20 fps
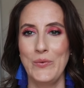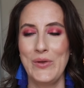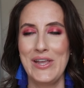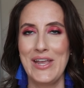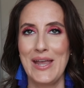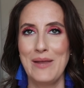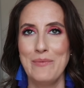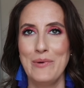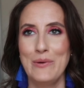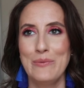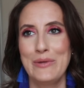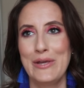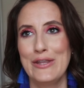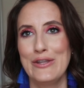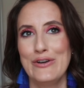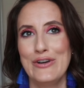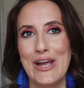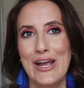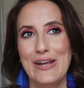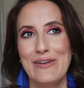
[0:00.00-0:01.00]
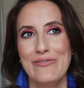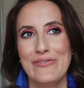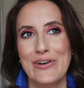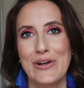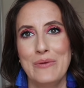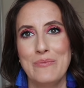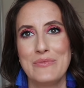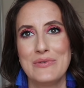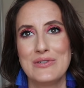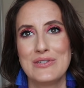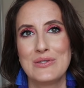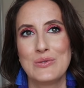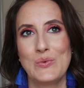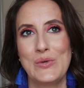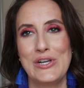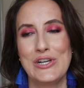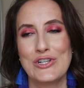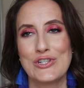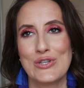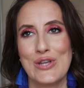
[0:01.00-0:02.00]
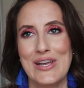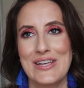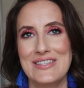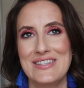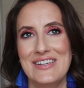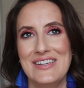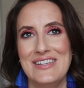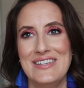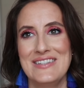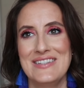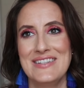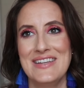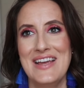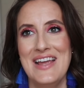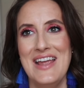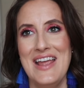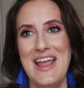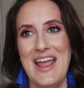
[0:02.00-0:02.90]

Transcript: We came home the other night from Swedish lessons